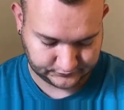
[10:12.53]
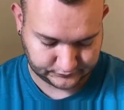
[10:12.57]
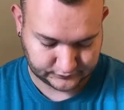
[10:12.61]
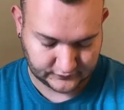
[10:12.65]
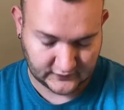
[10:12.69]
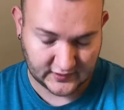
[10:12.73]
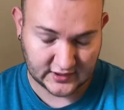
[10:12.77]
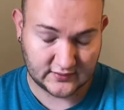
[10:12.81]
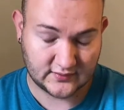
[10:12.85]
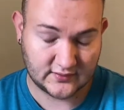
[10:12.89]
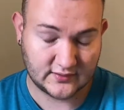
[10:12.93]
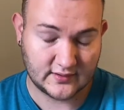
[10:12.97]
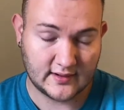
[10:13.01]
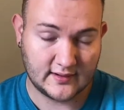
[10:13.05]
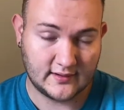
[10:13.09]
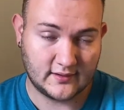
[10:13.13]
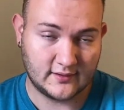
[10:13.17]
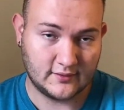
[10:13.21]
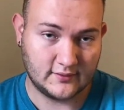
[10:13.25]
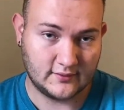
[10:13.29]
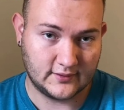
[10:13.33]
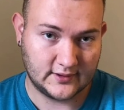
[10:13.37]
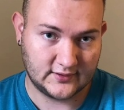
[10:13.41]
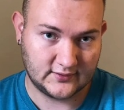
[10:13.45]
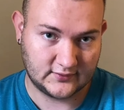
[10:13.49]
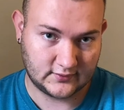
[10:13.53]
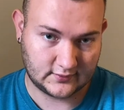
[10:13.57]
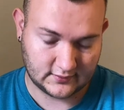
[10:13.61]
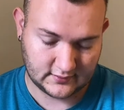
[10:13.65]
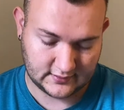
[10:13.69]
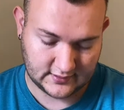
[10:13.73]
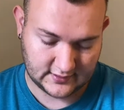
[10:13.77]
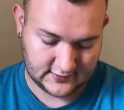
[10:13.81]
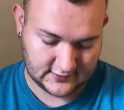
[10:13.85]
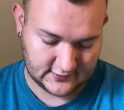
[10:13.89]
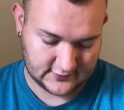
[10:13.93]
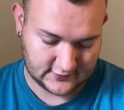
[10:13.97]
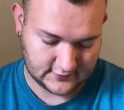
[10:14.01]
It's not always
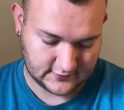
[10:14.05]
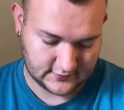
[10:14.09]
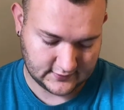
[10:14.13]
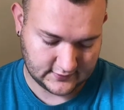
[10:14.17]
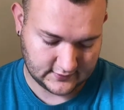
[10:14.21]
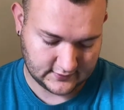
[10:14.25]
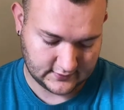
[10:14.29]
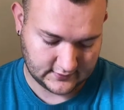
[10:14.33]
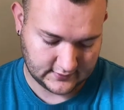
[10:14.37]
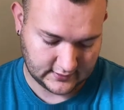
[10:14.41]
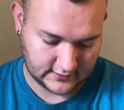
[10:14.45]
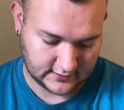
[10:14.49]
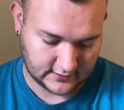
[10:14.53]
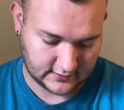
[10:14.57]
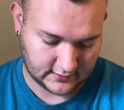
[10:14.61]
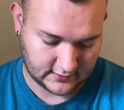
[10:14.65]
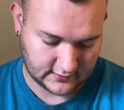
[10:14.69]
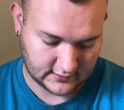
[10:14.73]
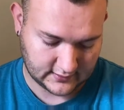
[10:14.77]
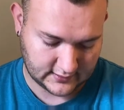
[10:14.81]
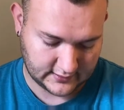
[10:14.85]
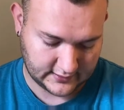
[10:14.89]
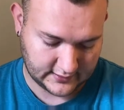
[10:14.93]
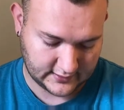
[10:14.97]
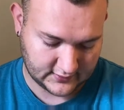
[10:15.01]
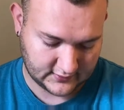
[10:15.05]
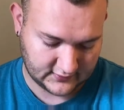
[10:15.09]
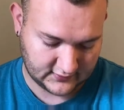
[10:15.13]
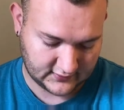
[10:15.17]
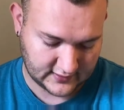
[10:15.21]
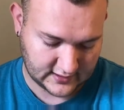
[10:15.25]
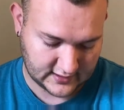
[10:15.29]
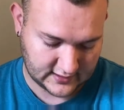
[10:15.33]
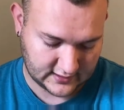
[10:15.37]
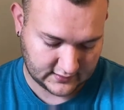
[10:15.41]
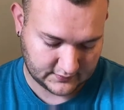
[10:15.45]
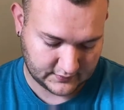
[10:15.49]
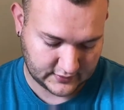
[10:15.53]
going to uh, hurt your
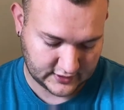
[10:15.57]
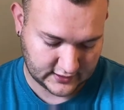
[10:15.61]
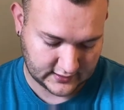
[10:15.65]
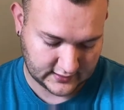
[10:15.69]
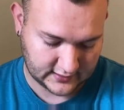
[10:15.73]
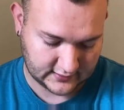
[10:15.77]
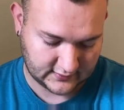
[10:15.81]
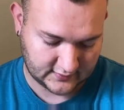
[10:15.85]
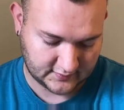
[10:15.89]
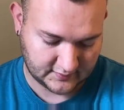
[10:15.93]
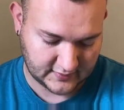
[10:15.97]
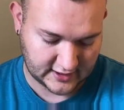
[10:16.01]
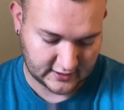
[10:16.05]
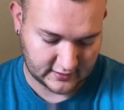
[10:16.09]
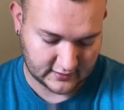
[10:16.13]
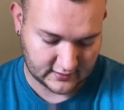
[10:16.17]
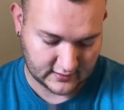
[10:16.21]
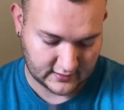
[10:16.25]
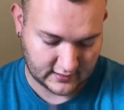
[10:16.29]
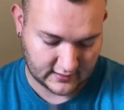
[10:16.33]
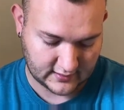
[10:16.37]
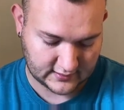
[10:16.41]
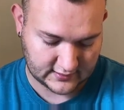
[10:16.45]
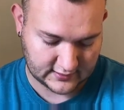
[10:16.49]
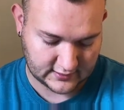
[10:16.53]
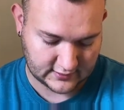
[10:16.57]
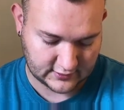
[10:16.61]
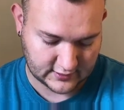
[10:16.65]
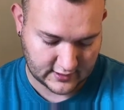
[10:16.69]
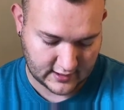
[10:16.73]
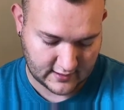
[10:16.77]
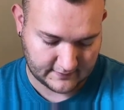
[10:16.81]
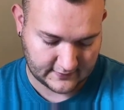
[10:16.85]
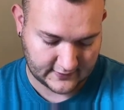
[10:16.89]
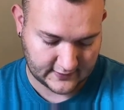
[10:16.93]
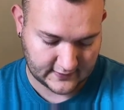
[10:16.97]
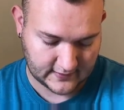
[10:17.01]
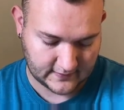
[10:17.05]
snake, but it's better not to
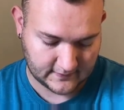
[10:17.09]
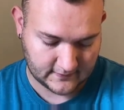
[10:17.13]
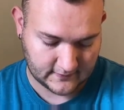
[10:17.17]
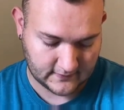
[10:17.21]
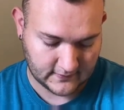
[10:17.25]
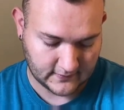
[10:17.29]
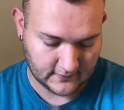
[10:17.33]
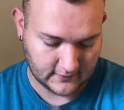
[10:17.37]
drop them.